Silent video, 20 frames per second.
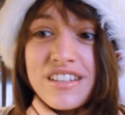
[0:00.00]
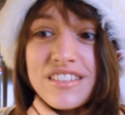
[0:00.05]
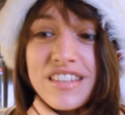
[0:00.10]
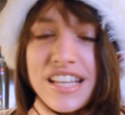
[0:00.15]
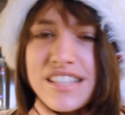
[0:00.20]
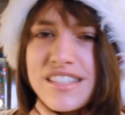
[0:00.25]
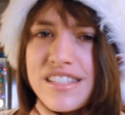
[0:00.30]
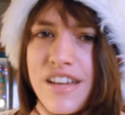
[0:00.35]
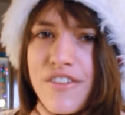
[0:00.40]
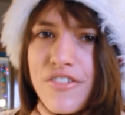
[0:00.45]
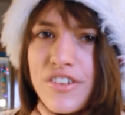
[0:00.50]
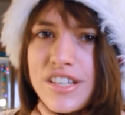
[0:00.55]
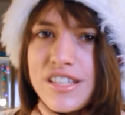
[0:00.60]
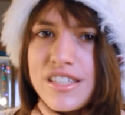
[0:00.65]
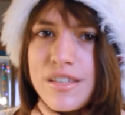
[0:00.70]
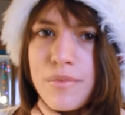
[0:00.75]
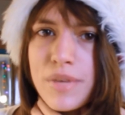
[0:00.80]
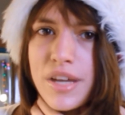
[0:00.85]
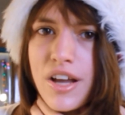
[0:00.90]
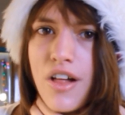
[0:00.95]
That's definitely
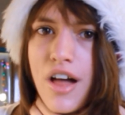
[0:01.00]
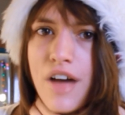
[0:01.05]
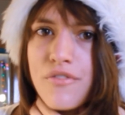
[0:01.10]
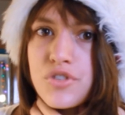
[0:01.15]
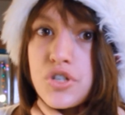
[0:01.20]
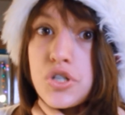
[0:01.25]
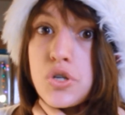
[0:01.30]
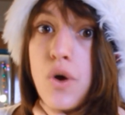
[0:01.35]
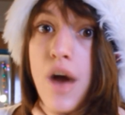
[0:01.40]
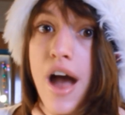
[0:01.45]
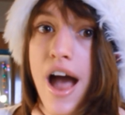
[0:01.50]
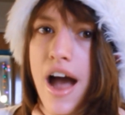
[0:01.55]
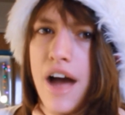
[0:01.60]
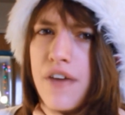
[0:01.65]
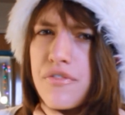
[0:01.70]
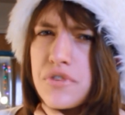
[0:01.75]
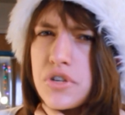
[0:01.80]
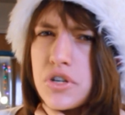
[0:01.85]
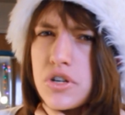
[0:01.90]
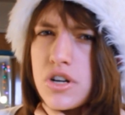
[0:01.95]
something I'll have to do
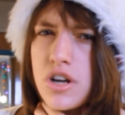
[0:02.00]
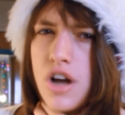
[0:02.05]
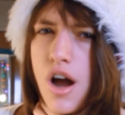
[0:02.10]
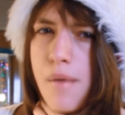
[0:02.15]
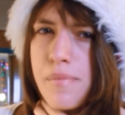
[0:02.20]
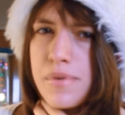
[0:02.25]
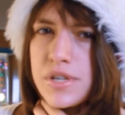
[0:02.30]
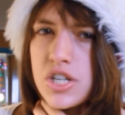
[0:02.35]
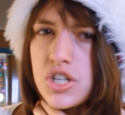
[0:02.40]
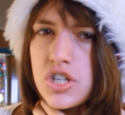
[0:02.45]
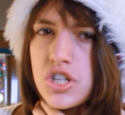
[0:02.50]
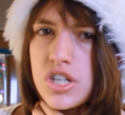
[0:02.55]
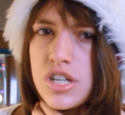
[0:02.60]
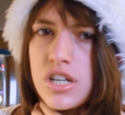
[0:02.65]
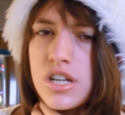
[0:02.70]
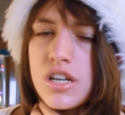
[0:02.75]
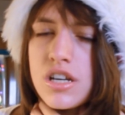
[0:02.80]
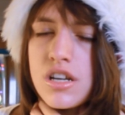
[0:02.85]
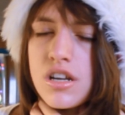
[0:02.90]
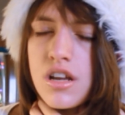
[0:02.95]
after
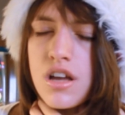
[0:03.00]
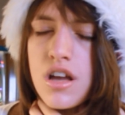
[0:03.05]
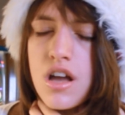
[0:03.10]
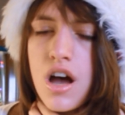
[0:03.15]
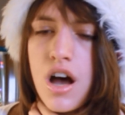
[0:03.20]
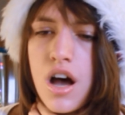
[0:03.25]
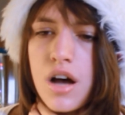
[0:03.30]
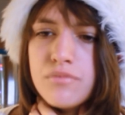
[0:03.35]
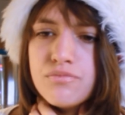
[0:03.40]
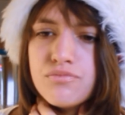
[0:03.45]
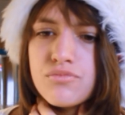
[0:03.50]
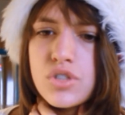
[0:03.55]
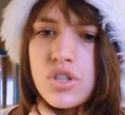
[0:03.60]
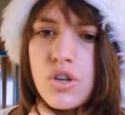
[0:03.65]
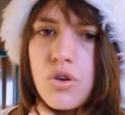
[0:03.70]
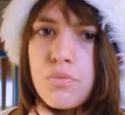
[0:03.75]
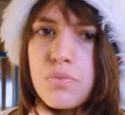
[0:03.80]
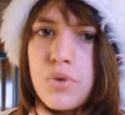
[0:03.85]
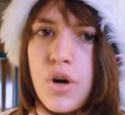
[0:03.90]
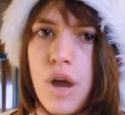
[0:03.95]
competition,
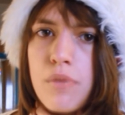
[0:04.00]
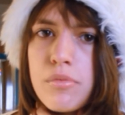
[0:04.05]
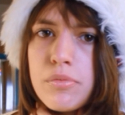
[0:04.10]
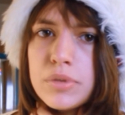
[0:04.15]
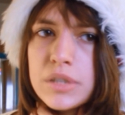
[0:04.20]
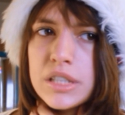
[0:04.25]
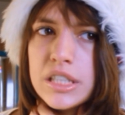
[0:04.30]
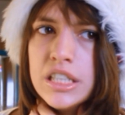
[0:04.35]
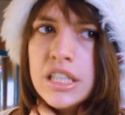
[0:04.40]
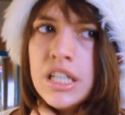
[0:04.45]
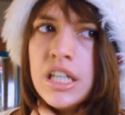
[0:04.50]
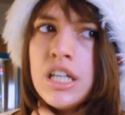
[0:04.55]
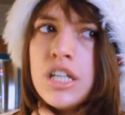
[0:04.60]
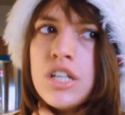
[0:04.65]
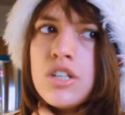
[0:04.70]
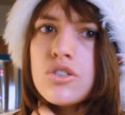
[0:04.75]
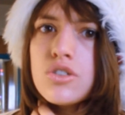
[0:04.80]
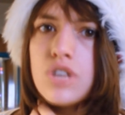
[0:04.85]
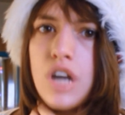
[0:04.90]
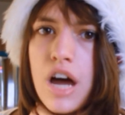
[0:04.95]
so probably
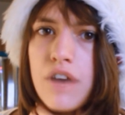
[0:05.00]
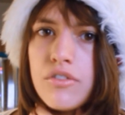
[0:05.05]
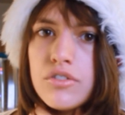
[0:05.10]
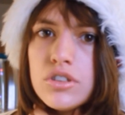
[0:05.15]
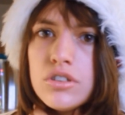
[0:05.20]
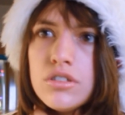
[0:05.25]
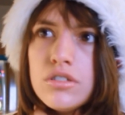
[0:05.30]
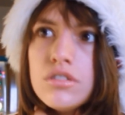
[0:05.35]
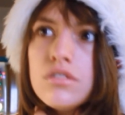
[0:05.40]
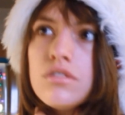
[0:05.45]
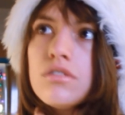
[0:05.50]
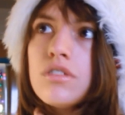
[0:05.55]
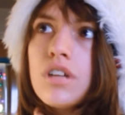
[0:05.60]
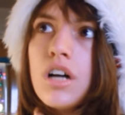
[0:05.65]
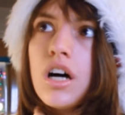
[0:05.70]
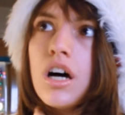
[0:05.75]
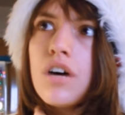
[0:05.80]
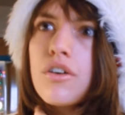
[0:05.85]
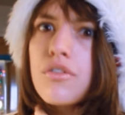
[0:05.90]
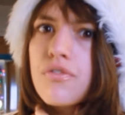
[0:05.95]
travel
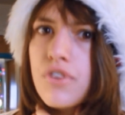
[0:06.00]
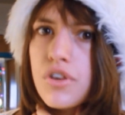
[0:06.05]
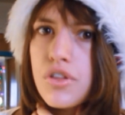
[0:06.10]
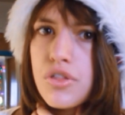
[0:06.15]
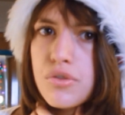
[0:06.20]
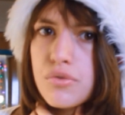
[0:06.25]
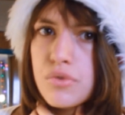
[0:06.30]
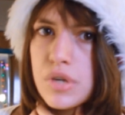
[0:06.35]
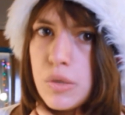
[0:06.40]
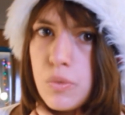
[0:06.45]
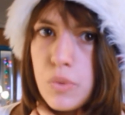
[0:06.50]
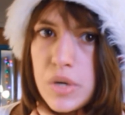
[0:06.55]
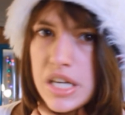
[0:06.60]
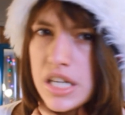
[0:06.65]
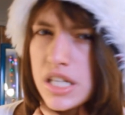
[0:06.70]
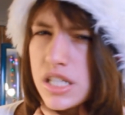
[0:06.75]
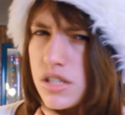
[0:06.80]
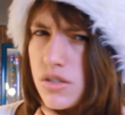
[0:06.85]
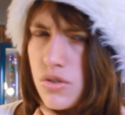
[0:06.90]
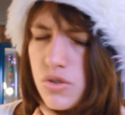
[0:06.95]
for 3
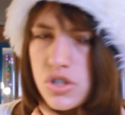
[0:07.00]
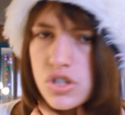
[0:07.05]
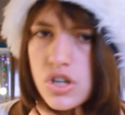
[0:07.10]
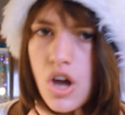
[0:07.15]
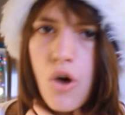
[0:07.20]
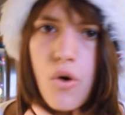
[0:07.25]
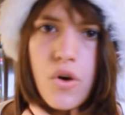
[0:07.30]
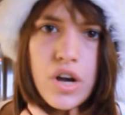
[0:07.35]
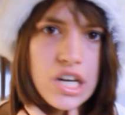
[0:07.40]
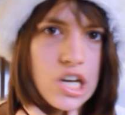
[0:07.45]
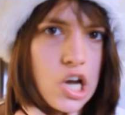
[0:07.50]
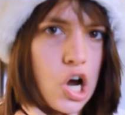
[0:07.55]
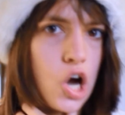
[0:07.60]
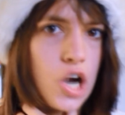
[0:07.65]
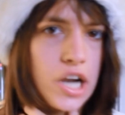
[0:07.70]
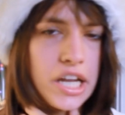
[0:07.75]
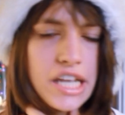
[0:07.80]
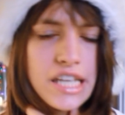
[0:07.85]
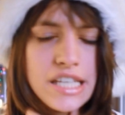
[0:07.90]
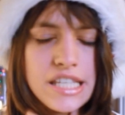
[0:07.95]
weeks or so in
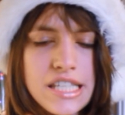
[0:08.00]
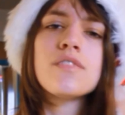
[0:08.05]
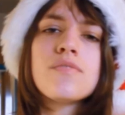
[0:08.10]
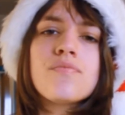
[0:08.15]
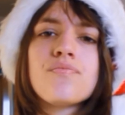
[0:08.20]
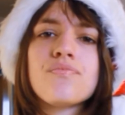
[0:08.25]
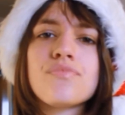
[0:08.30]
August.